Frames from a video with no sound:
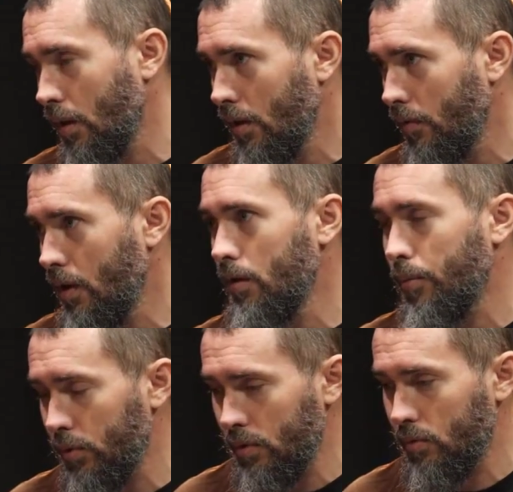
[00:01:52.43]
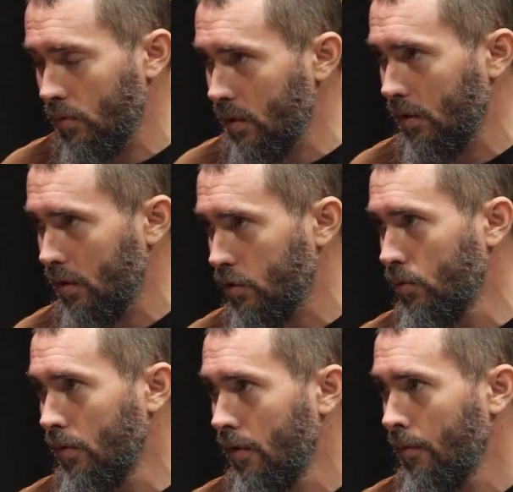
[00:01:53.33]
just go there and show the
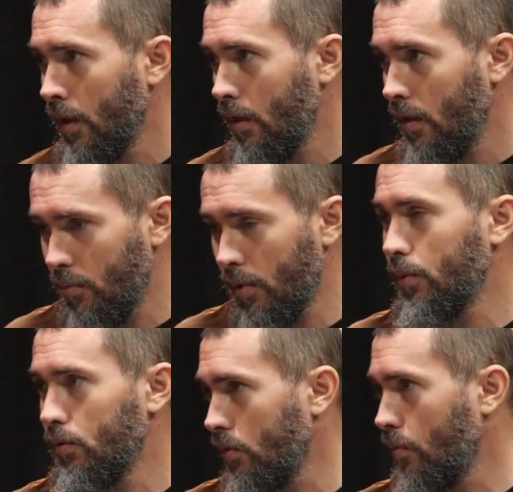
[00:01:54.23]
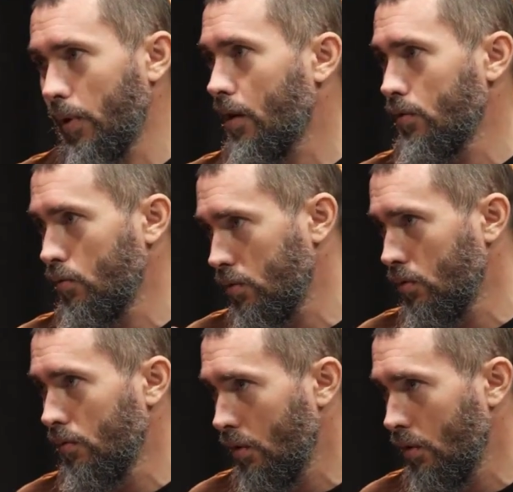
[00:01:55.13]
bartender a conditional code, Kurt,